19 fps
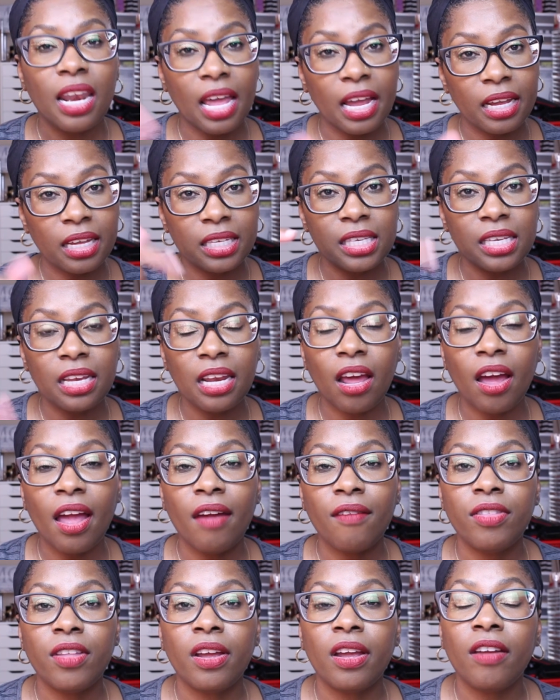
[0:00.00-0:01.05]
Like I said, I
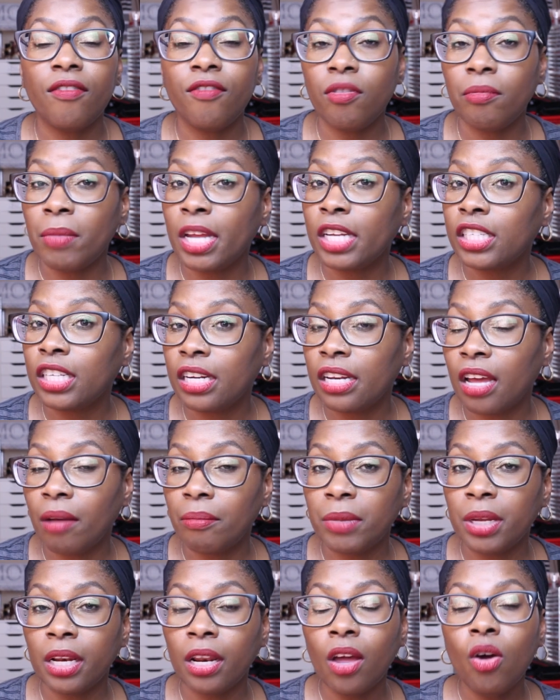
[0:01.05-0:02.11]
have the information down
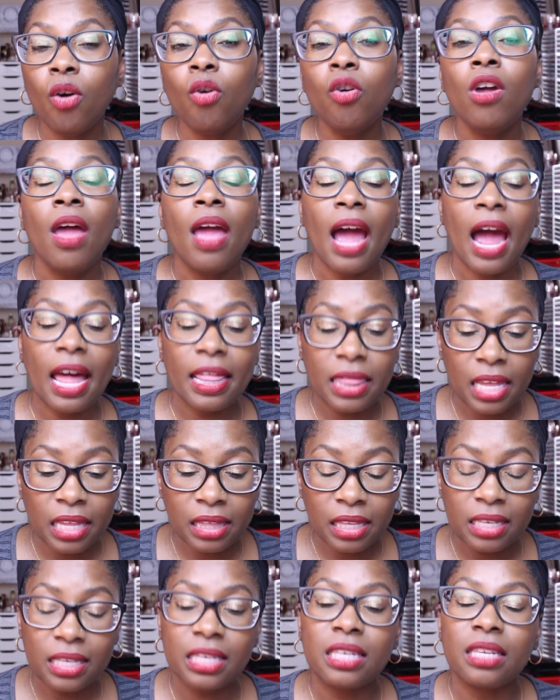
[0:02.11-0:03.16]
below. I think
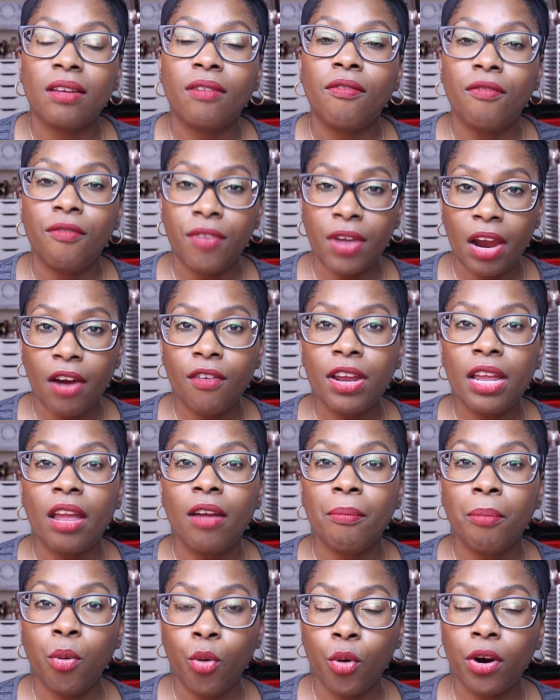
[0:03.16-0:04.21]
this is a very
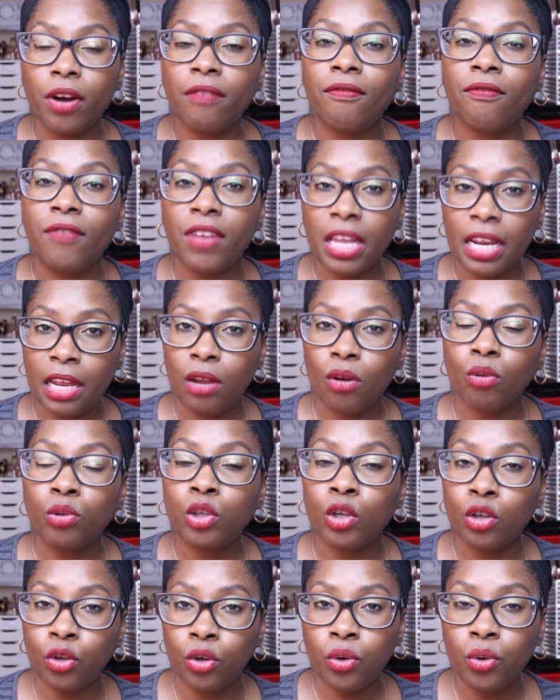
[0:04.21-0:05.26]
important video
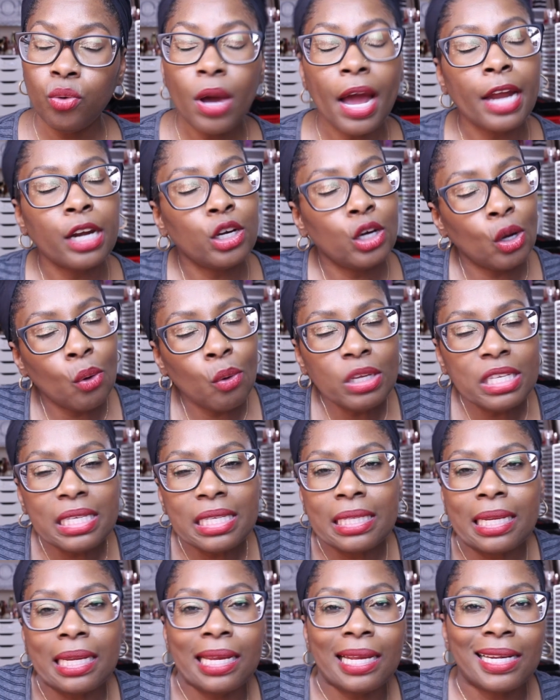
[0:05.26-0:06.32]
to do. I know it's
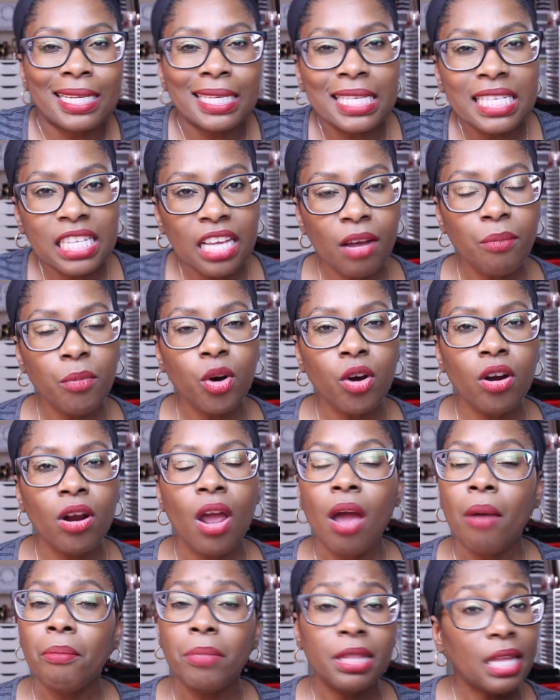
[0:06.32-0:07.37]
the end of summer,
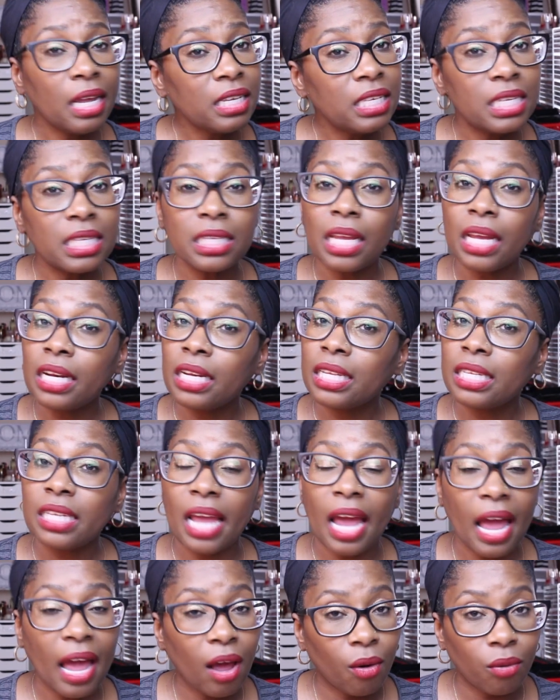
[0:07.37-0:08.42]
but that sun is
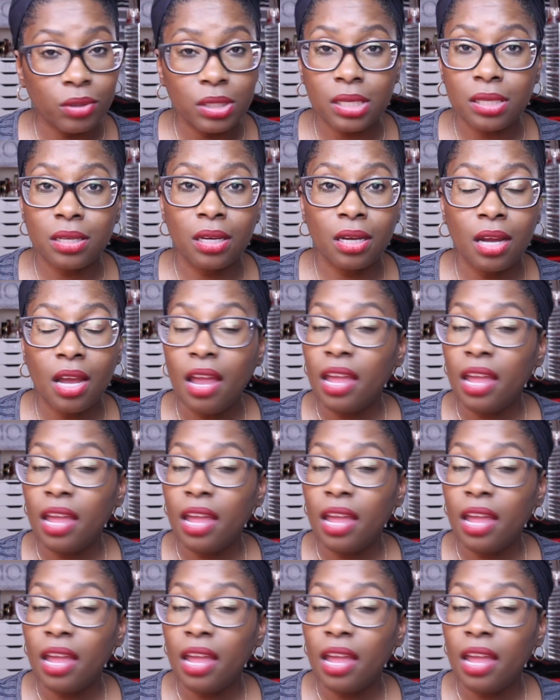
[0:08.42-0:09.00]
out.